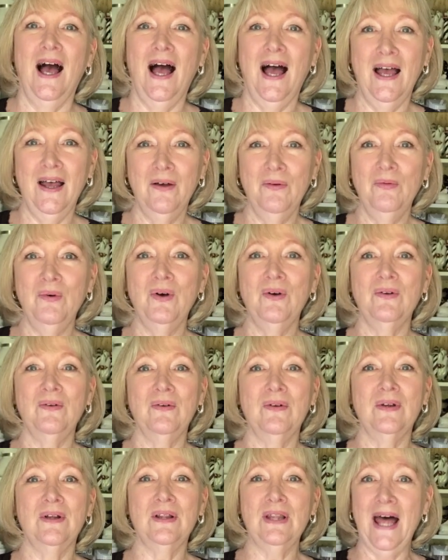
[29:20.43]
I will
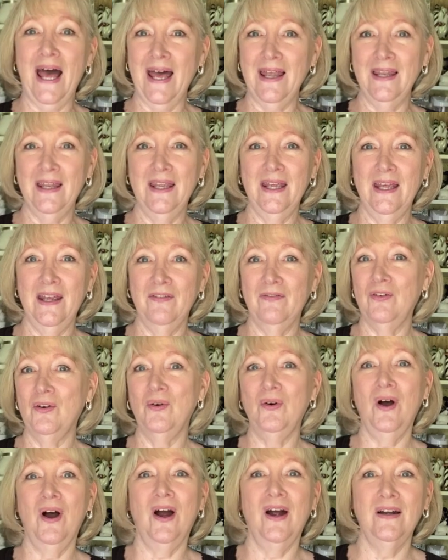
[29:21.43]
gladly,
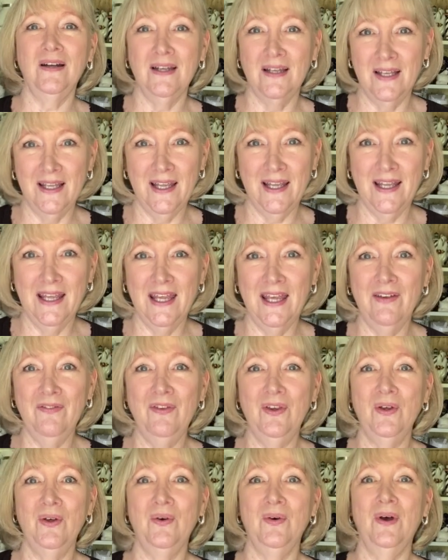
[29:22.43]
full heartedly
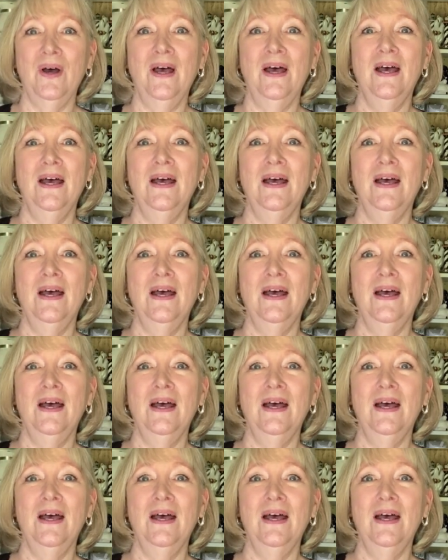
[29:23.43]
give you